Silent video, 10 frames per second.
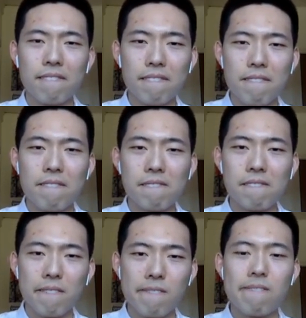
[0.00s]
uh,
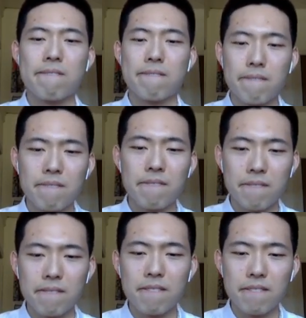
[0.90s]
and as
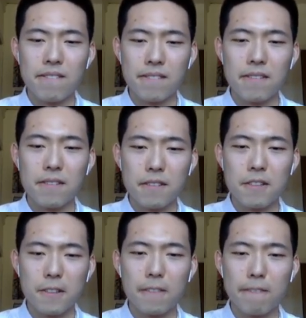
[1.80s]
as a youth, that
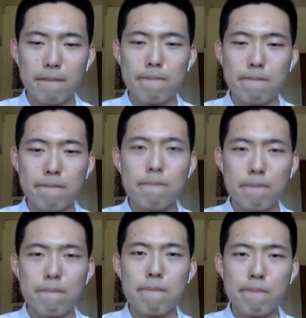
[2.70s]
makes some sense. You, you,
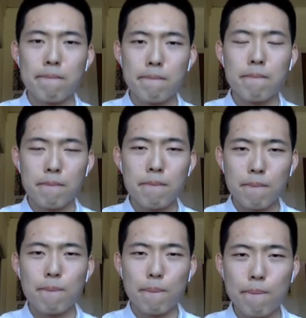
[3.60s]
know, you're not supposed
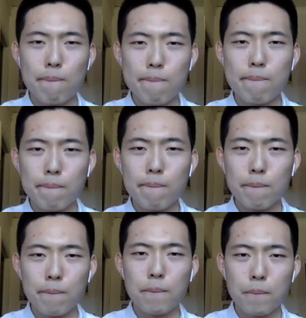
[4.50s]
to you're supposed to
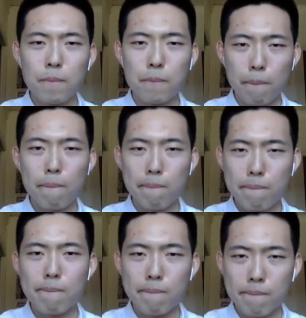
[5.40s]
get a liberal
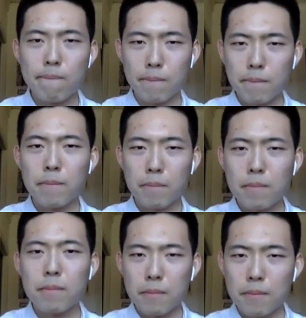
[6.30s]
arts education
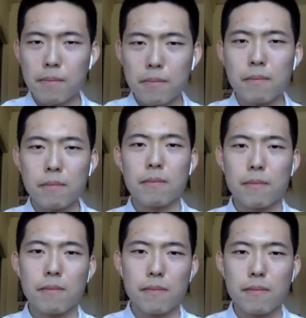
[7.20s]
uh, in
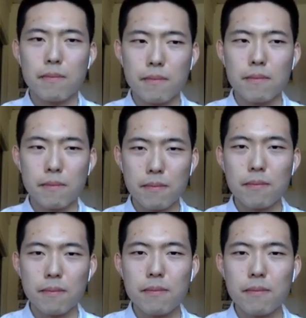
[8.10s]
college. That's a
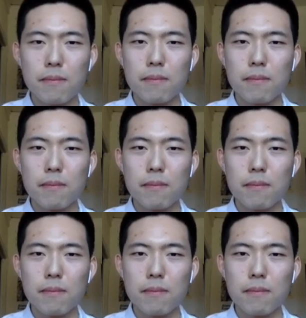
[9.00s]
that's a